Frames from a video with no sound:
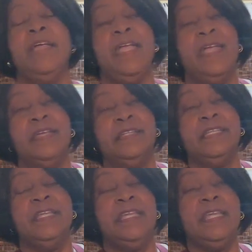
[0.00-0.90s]
and
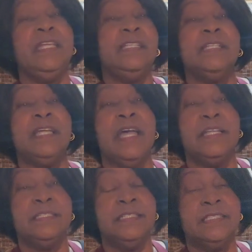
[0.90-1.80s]
eat the
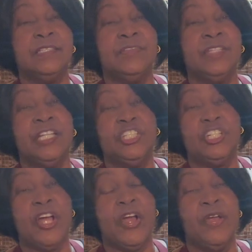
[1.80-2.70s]
contents of that
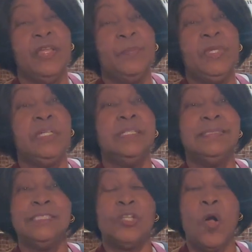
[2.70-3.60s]
jar because
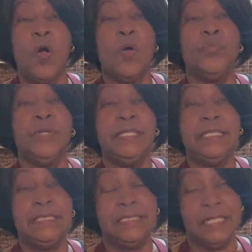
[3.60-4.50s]
it's
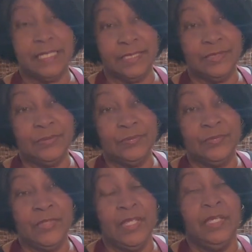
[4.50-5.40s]
already done.
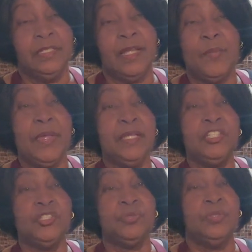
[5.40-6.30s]
Now,
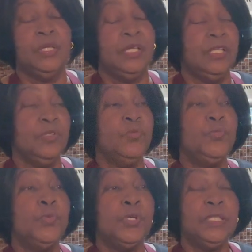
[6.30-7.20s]
mind you, you
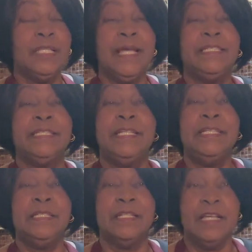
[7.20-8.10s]
would like to
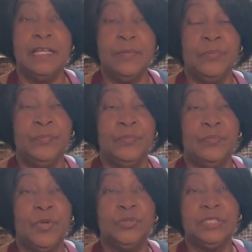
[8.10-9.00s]
heat it up,
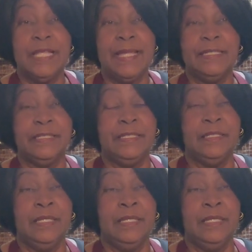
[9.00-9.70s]
most likely,